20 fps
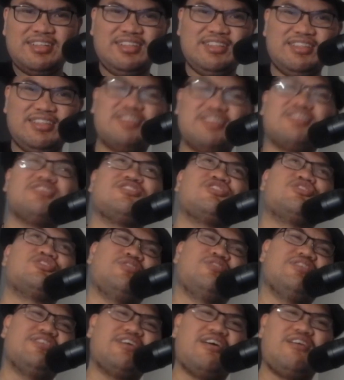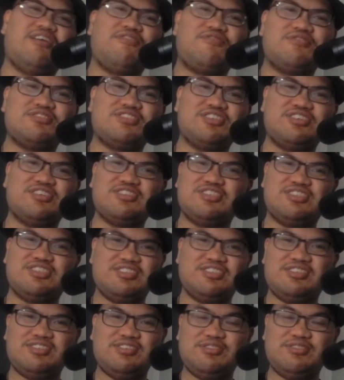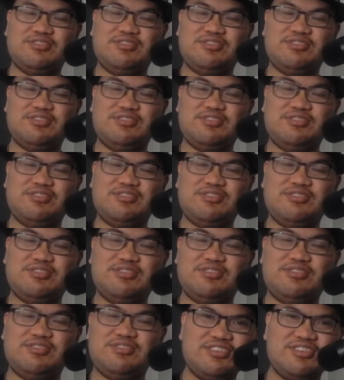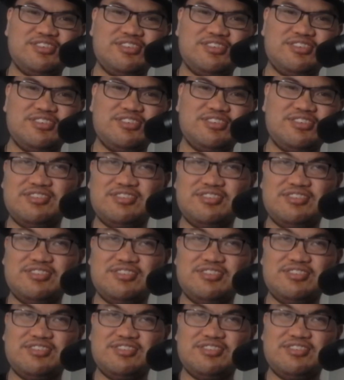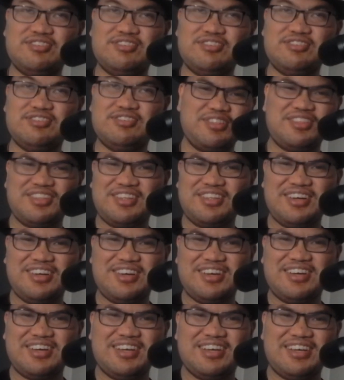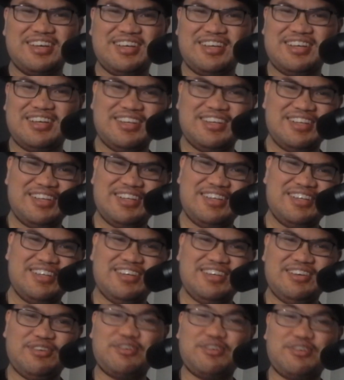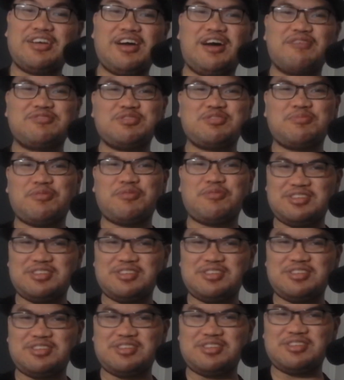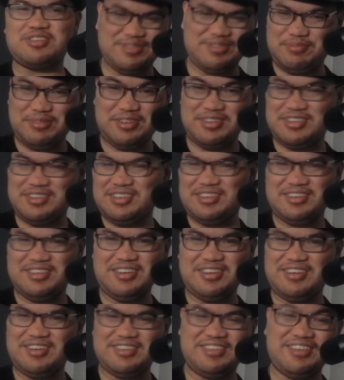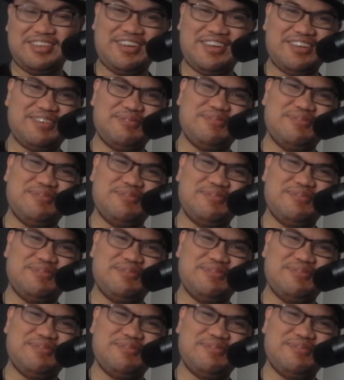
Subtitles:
Like literally the outfits are just, you know, they're just insane, man. Okay, I have to pause now because, yeah.